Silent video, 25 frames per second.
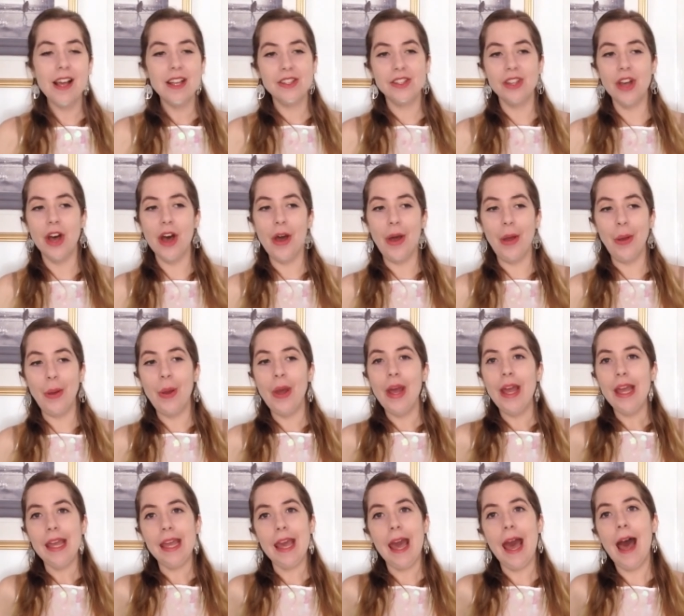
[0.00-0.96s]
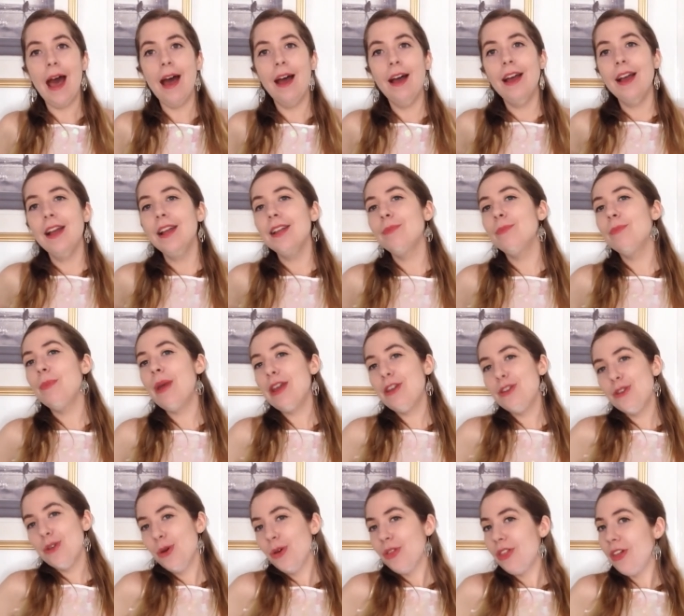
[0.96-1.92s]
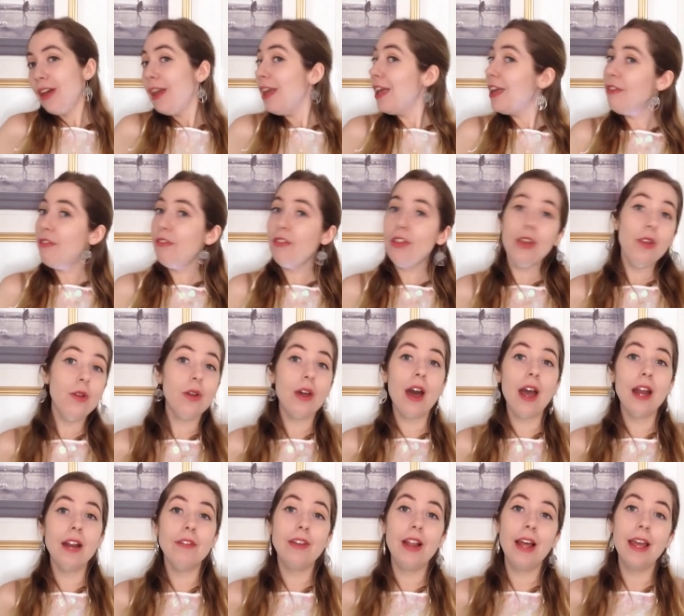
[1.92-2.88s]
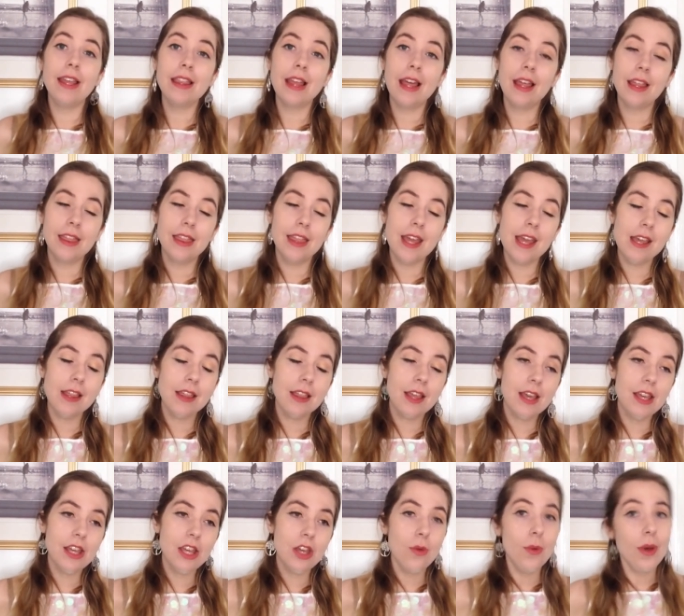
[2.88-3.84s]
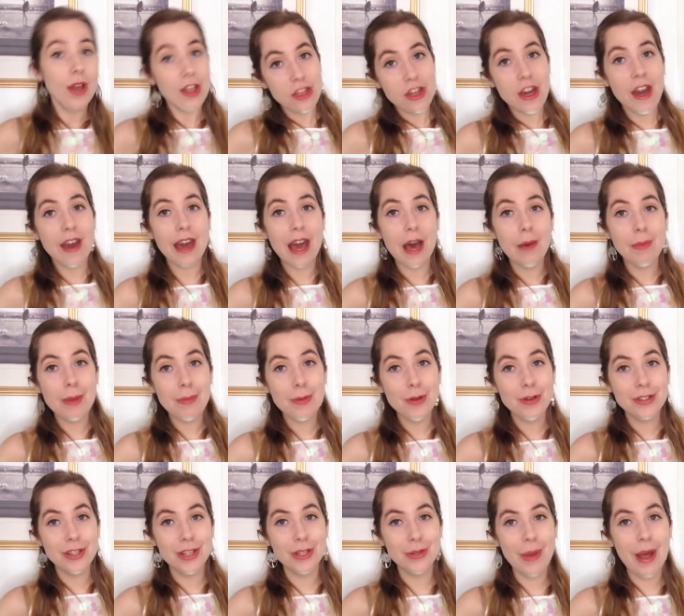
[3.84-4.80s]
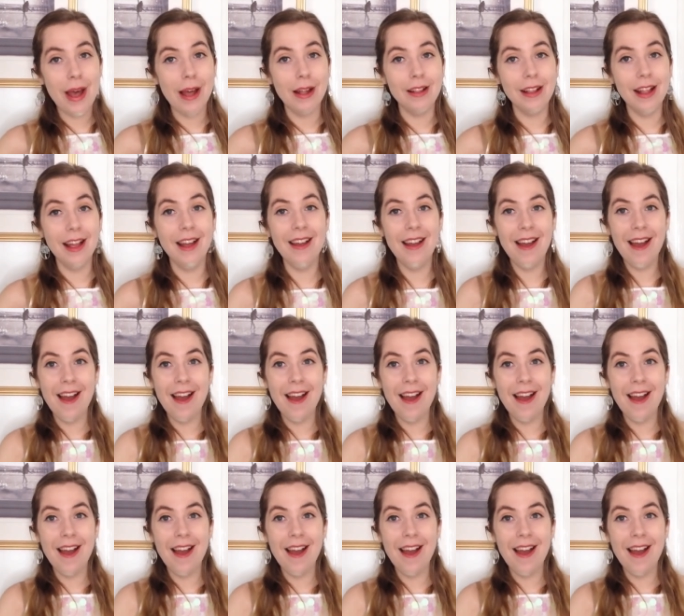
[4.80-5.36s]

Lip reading: So yeah, make sure that if you kind of like that thing, that you check out my books as well.